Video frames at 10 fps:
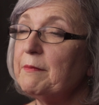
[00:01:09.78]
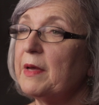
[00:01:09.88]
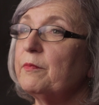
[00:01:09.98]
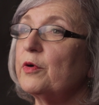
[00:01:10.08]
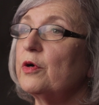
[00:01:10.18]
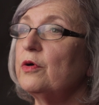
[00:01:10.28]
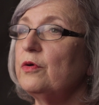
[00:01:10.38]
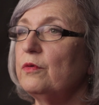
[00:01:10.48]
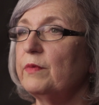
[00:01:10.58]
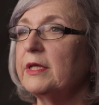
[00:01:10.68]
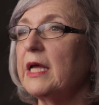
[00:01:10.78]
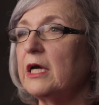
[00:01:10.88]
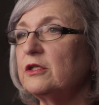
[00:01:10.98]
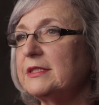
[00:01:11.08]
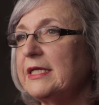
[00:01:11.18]
member who really
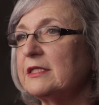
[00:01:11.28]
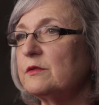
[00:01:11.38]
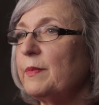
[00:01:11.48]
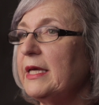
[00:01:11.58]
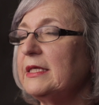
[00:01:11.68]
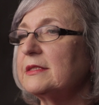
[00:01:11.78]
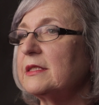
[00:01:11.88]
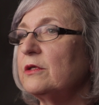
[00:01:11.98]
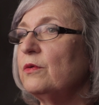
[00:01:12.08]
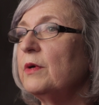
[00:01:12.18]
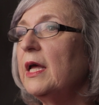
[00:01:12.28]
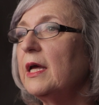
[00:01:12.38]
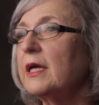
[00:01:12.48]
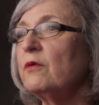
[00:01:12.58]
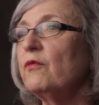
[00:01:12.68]
understands PACE and who
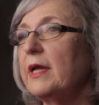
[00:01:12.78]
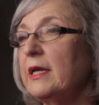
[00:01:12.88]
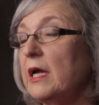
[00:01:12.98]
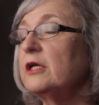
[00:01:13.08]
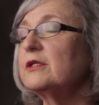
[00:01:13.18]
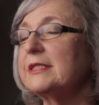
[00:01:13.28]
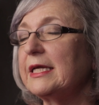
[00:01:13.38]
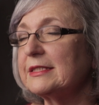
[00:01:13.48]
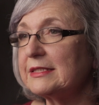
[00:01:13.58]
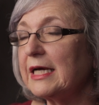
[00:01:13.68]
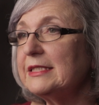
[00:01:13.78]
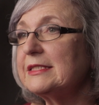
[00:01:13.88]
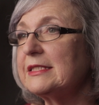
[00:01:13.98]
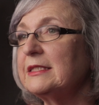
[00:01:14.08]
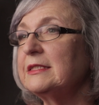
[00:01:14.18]
and understands
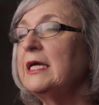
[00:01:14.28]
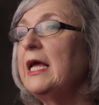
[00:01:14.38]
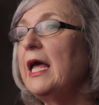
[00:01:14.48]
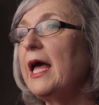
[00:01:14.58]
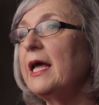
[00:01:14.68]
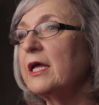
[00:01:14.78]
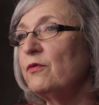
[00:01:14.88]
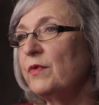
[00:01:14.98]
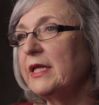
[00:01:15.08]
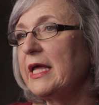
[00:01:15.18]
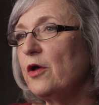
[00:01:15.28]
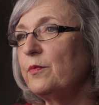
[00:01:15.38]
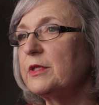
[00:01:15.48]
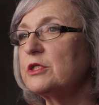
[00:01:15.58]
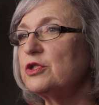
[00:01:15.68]
Dyson and can really
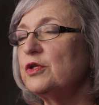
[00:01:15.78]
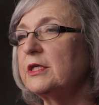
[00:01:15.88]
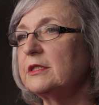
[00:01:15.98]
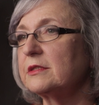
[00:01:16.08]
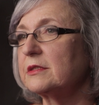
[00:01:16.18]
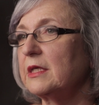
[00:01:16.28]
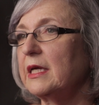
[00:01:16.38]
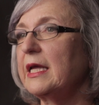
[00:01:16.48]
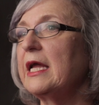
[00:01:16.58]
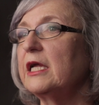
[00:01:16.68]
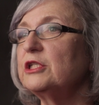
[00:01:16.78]
help the students get